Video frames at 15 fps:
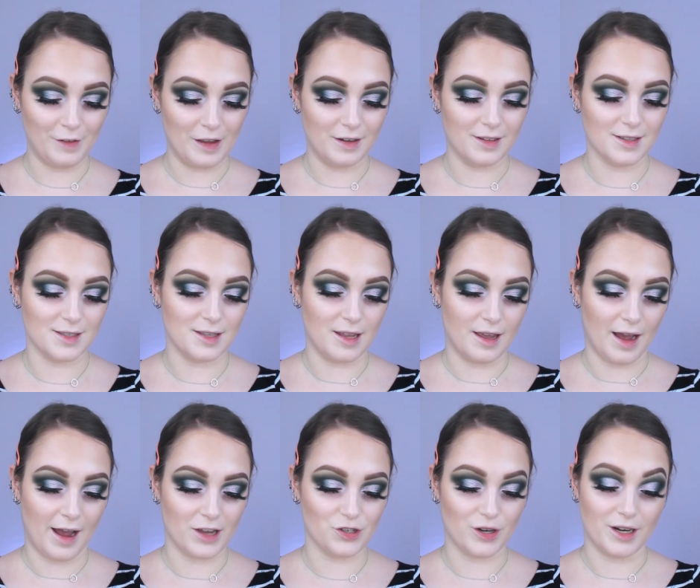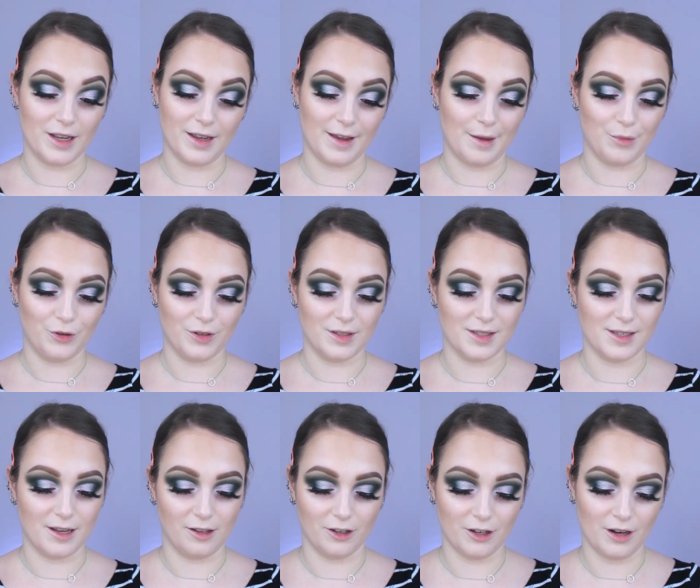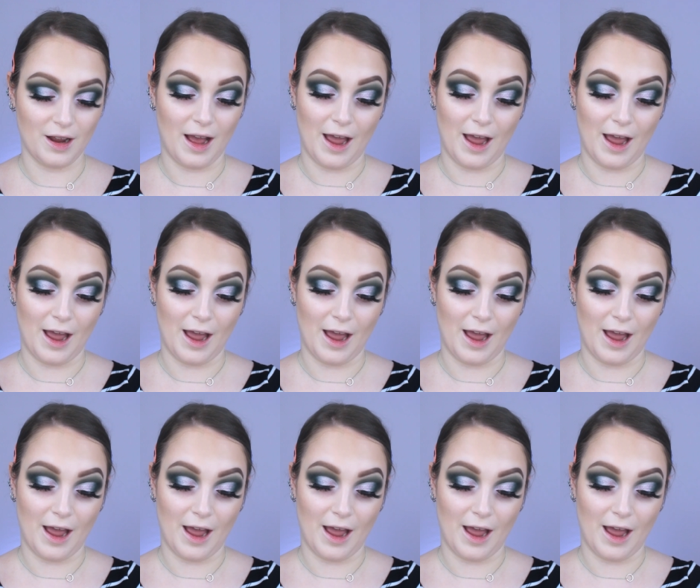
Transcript: It is the Hydrating Camo Concealer.